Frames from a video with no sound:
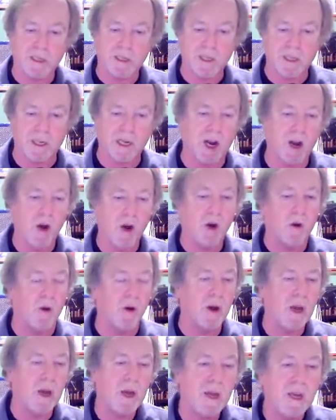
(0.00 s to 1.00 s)
You know,
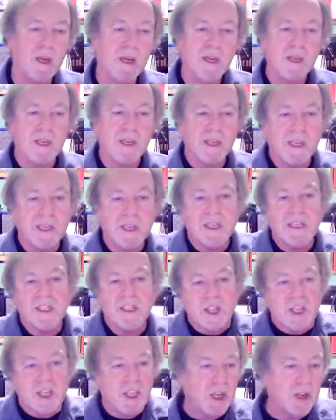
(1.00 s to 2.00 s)

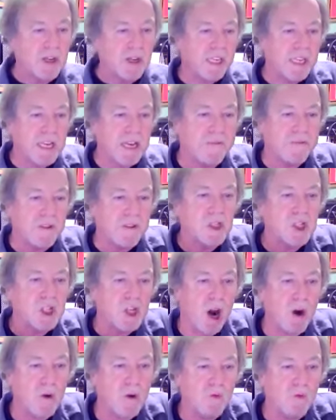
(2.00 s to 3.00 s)
if you start